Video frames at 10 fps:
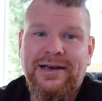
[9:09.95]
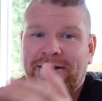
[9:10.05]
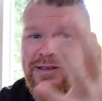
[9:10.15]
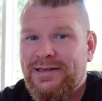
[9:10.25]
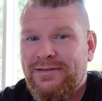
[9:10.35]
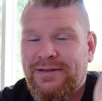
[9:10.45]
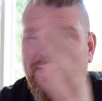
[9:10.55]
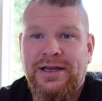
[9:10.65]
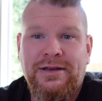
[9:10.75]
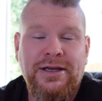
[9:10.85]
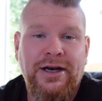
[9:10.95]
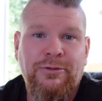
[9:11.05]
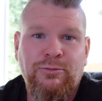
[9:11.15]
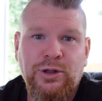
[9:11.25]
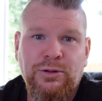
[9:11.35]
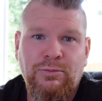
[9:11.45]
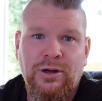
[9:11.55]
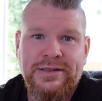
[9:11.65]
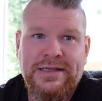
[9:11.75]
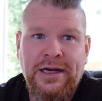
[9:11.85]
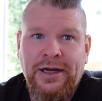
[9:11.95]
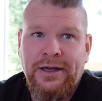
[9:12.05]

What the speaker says: I did think Will was